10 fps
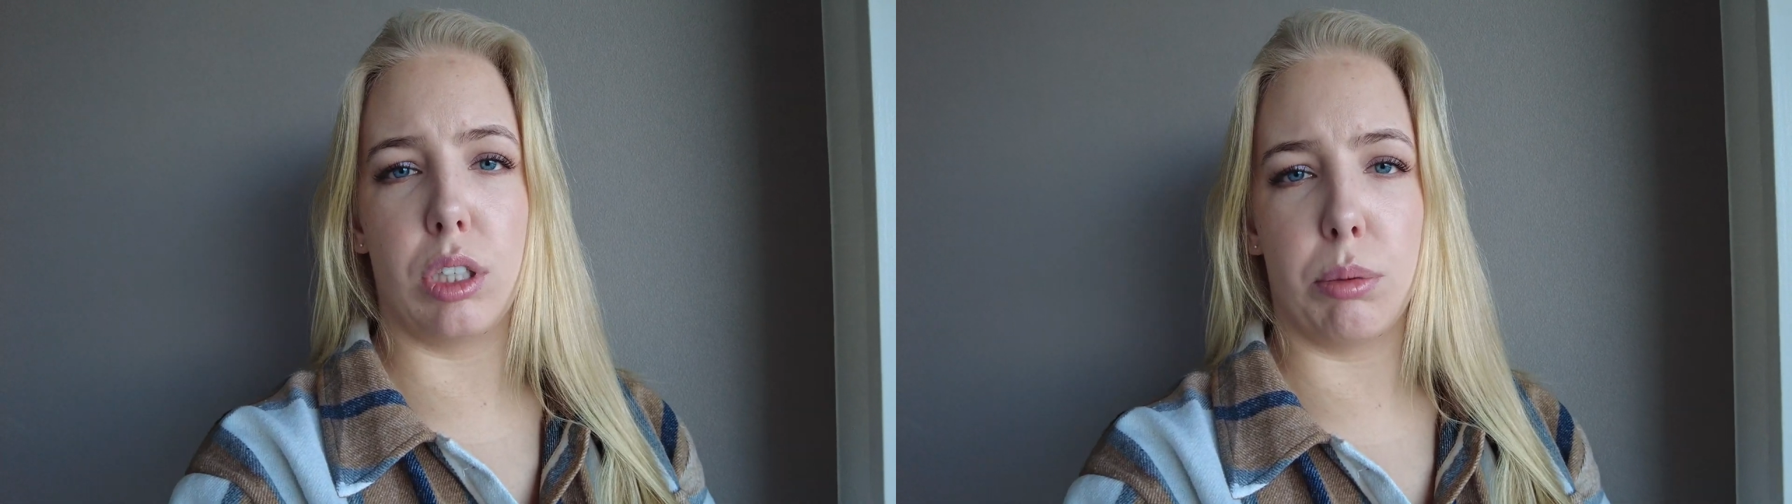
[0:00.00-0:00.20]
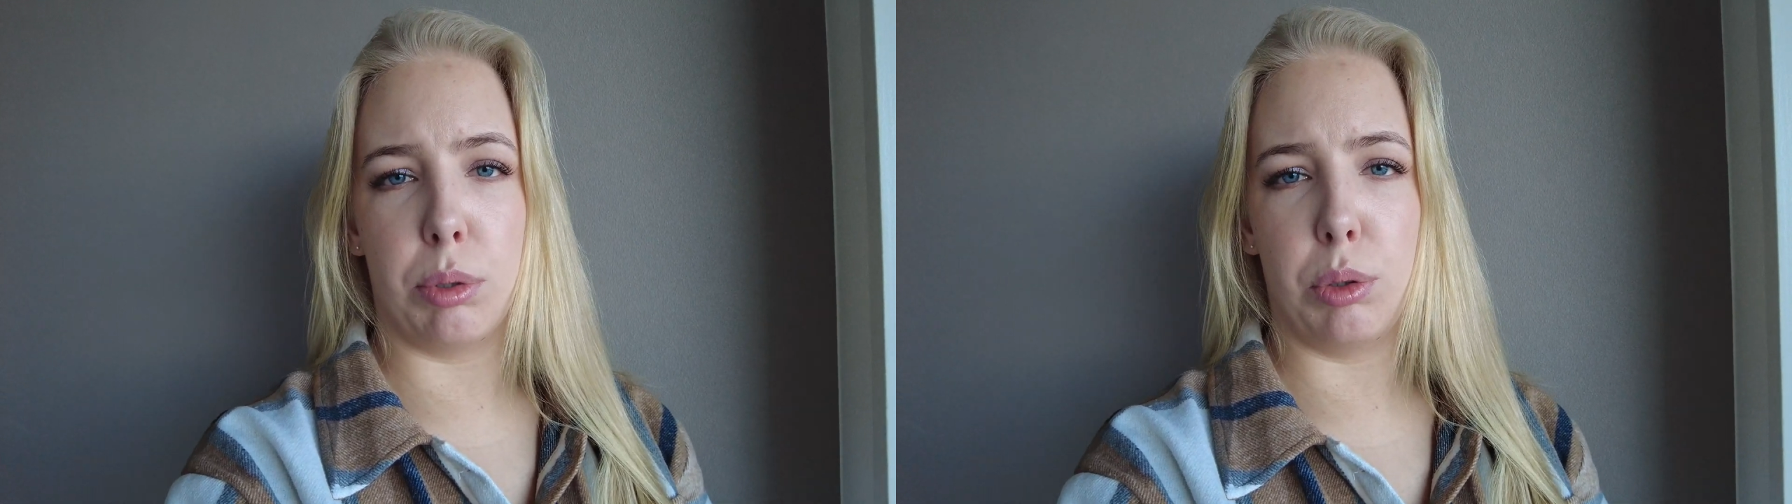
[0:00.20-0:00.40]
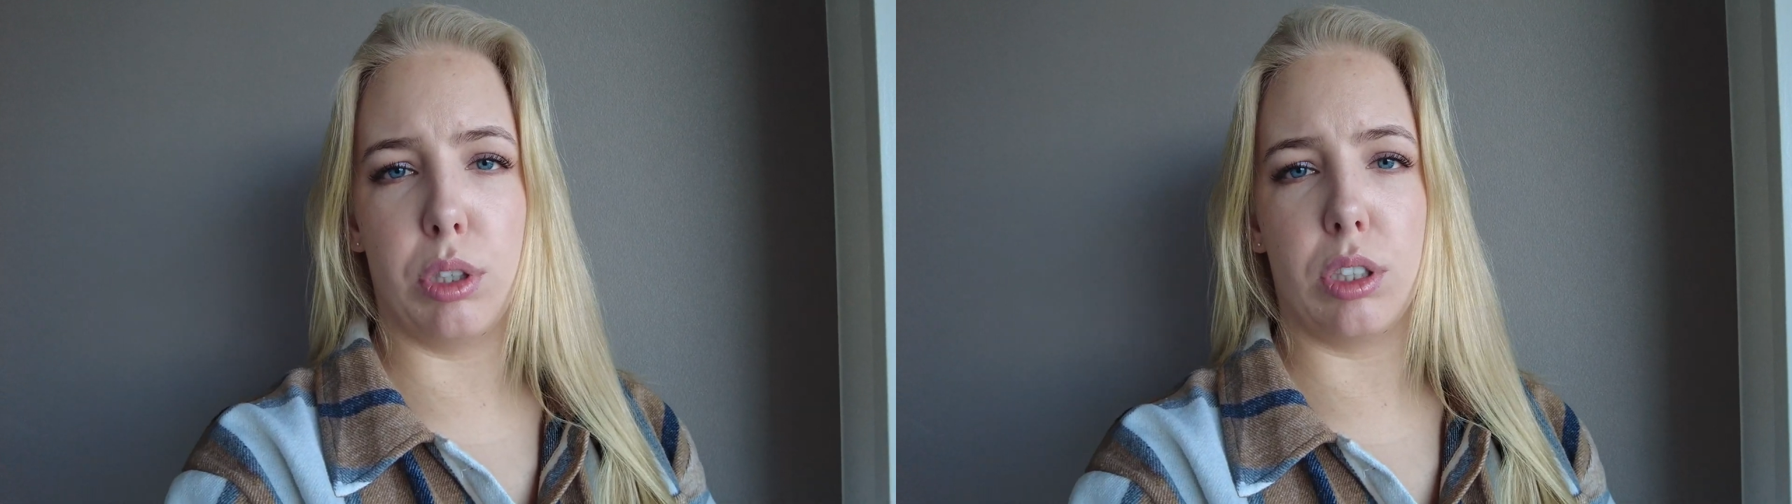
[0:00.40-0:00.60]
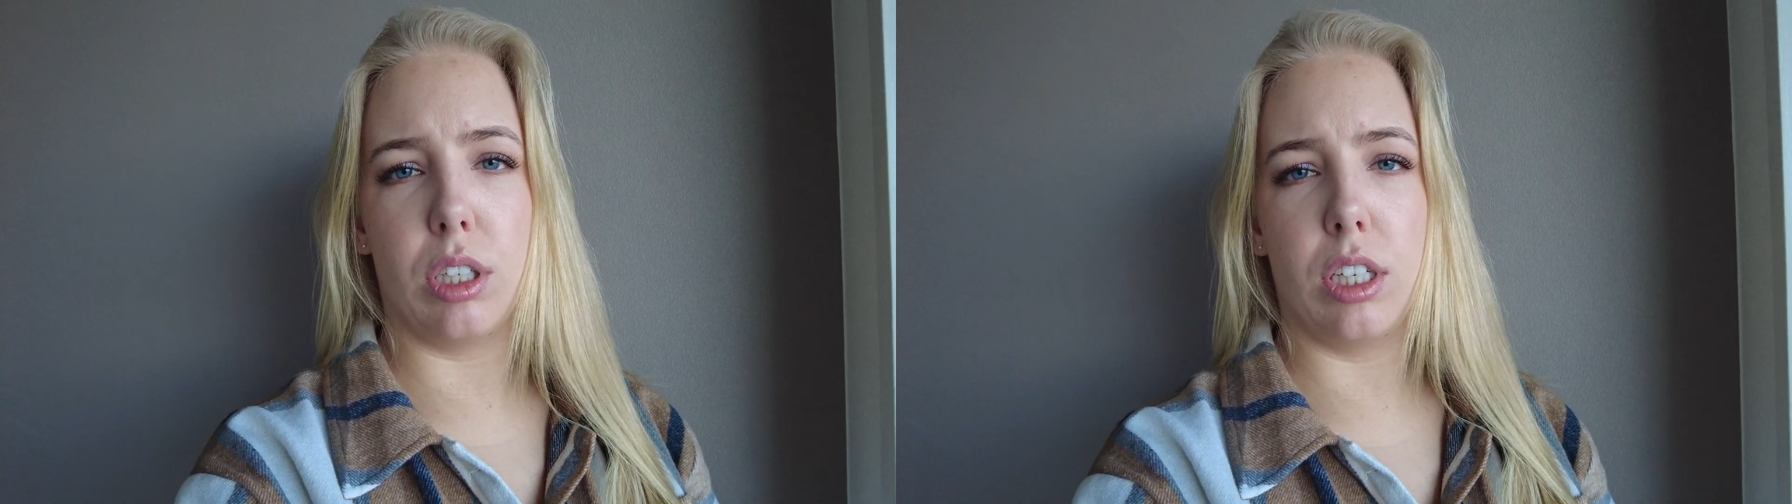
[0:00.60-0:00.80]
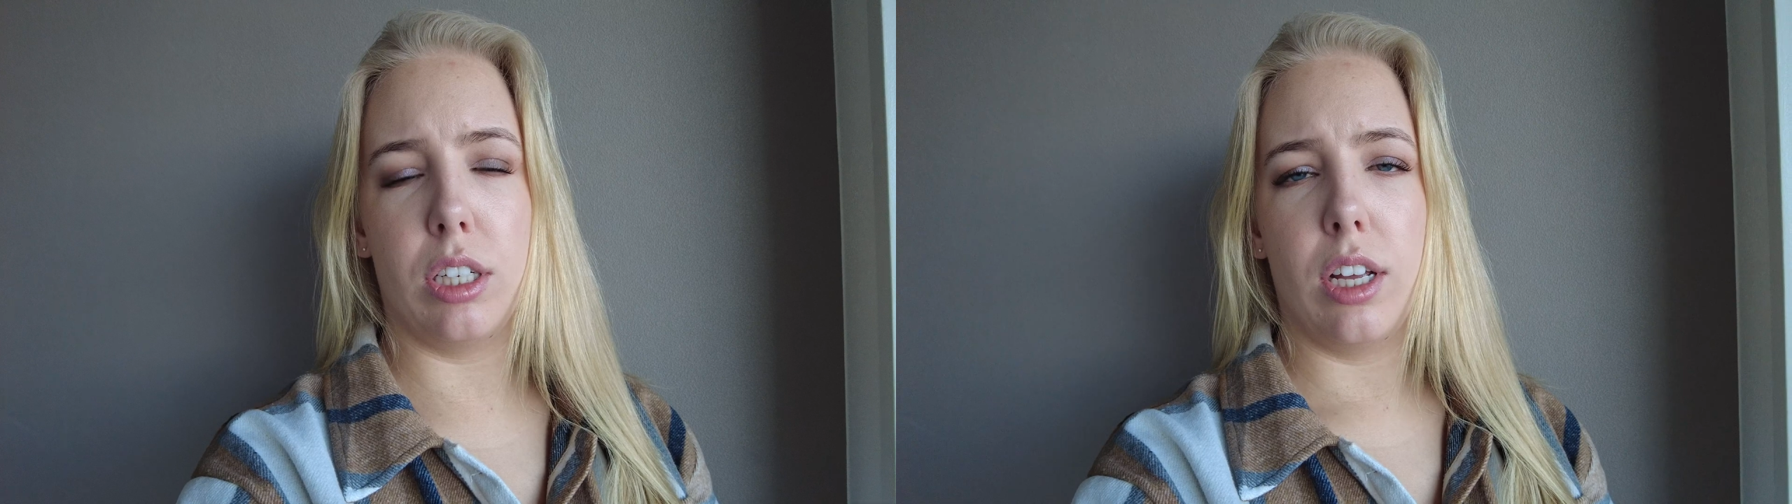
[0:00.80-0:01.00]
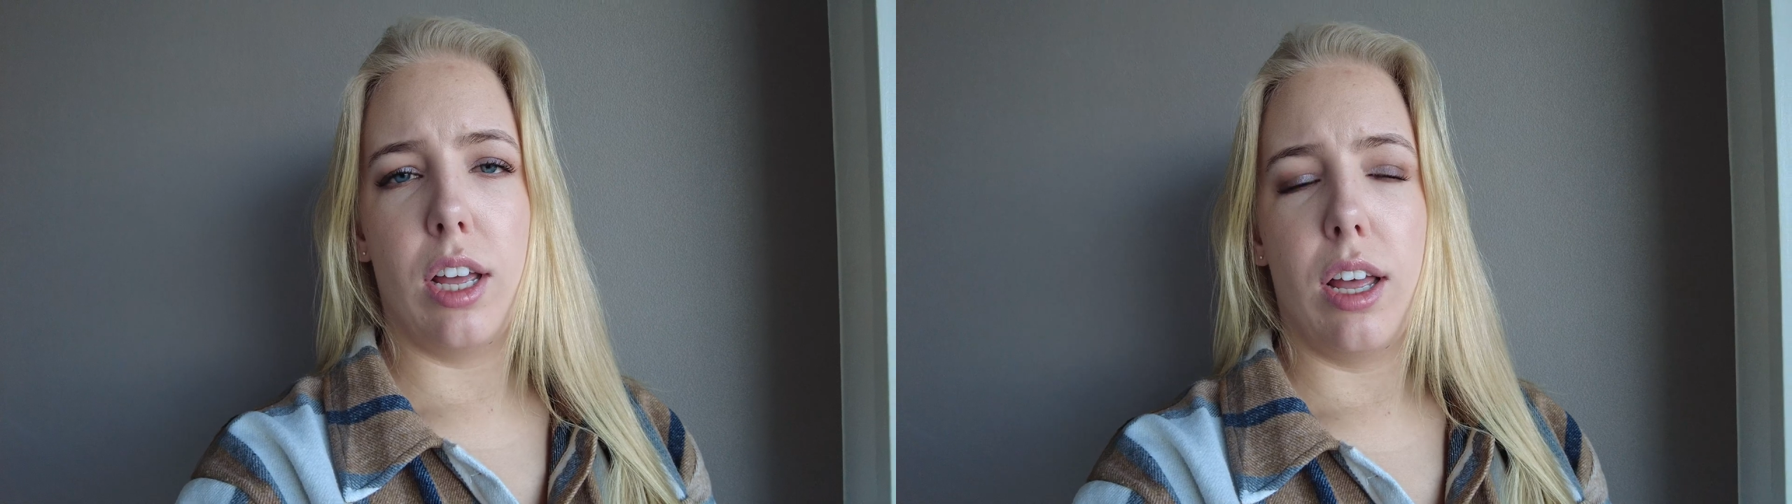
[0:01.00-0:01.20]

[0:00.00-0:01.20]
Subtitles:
and computers on it,